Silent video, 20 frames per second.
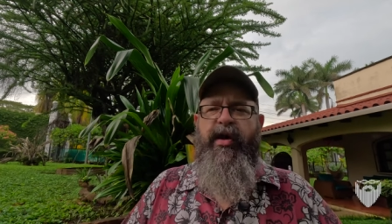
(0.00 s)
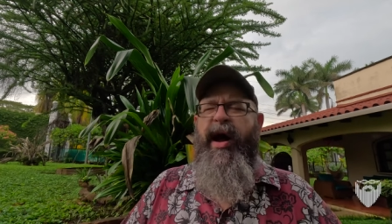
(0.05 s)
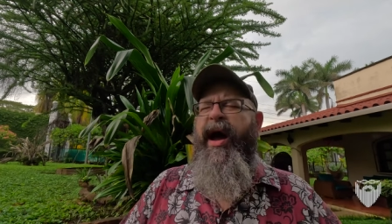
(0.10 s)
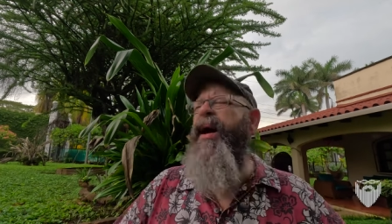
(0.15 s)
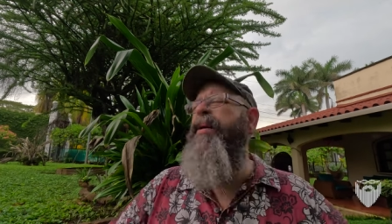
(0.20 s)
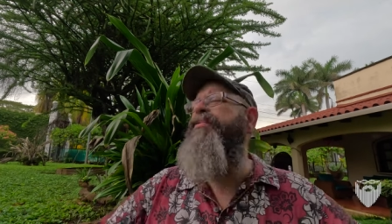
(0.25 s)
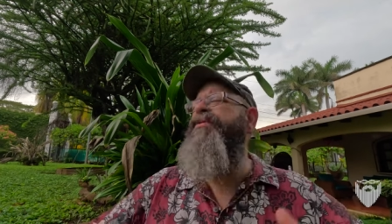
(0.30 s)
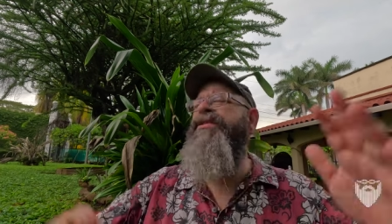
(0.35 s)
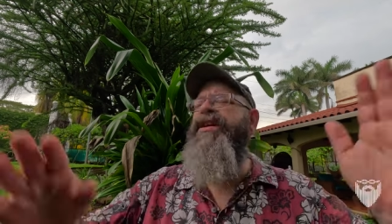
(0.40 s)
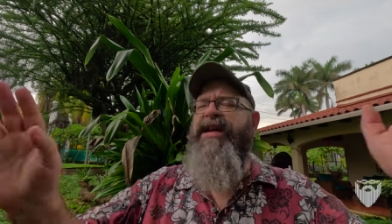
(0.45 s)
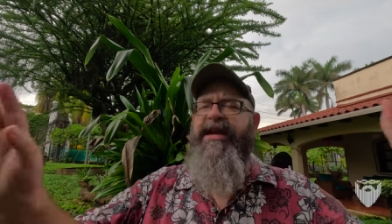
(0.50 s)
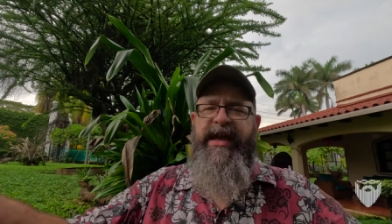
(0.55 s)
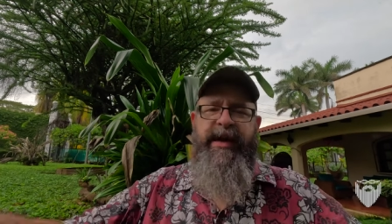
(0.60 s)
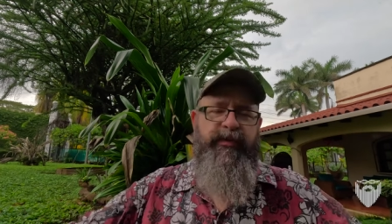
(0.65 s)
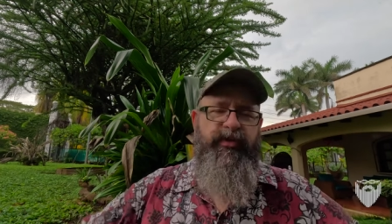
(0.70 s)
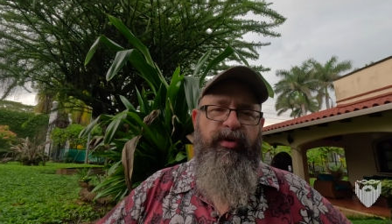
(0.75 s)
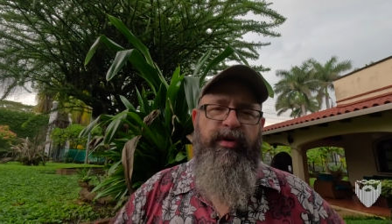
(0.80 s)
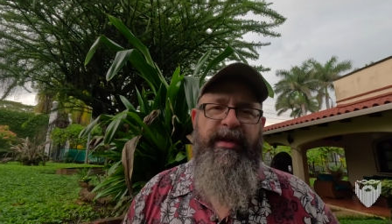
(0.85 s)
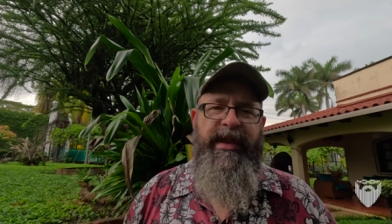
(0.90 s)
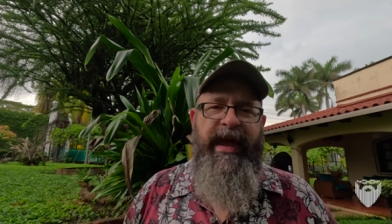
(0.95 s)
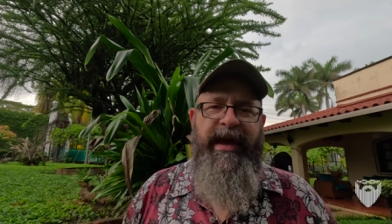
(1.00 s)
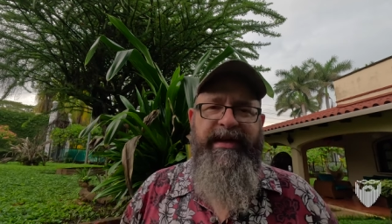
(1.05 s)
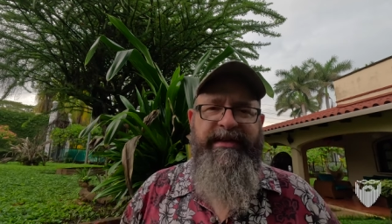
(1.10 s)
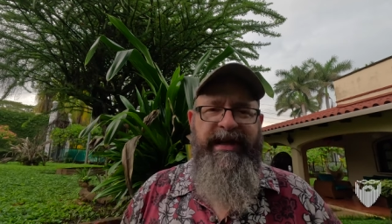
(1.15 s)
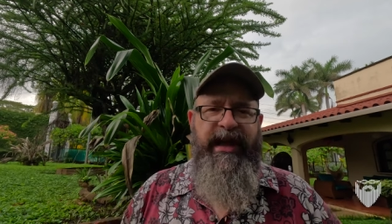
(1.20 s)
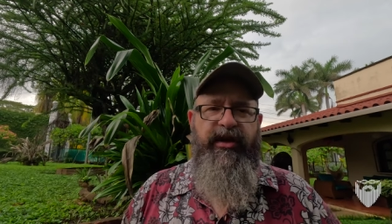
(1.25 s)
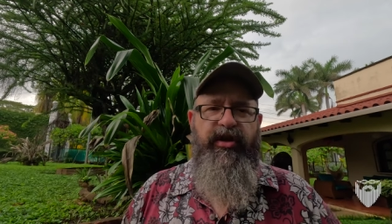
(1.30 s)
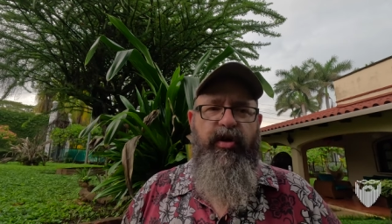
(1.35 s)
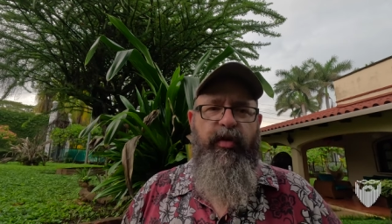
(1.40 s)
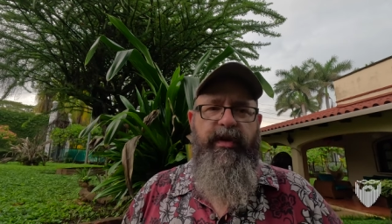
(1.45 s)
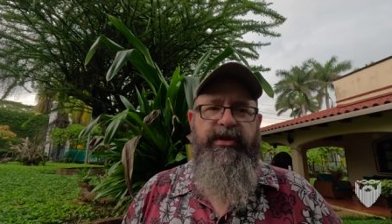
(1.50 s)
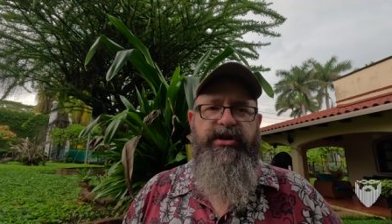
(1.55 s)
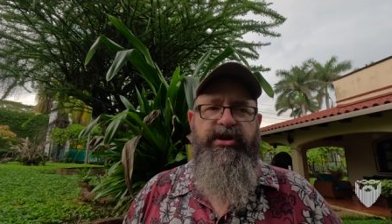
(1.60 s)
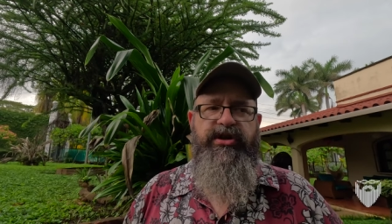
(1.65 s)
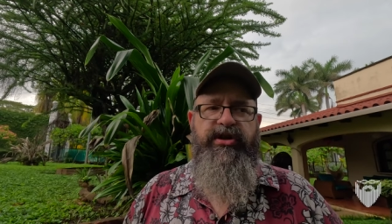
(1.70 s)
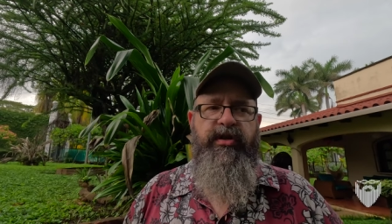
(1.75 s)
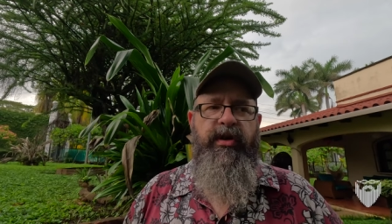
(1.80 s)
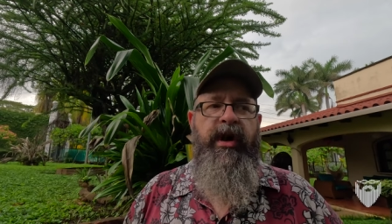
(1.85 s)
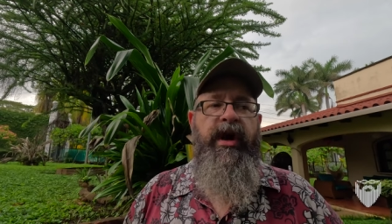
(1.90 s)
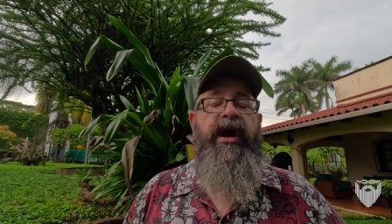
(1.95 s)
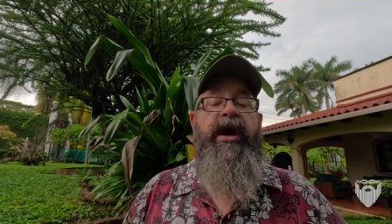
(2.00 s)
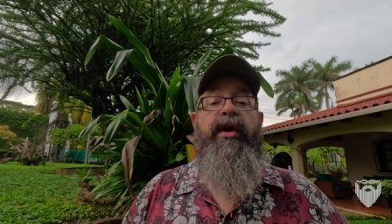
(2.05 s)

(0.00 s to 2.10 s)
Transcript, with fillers: I'm just going to keep doing that because I don't know what to do.